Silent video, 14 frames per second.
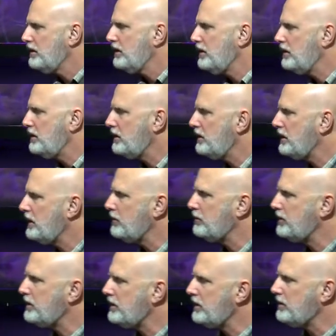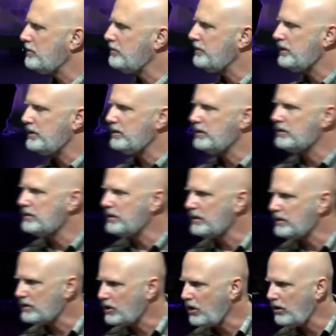uh, I would I would be
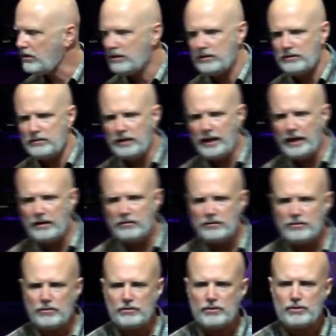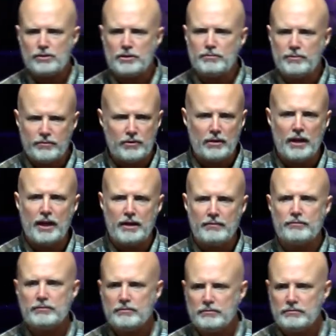I'd call it how to turn the ship of your
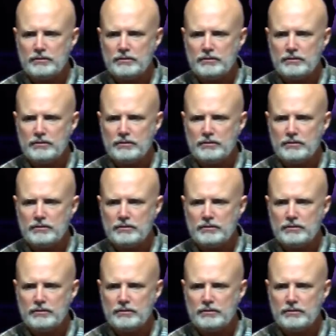life,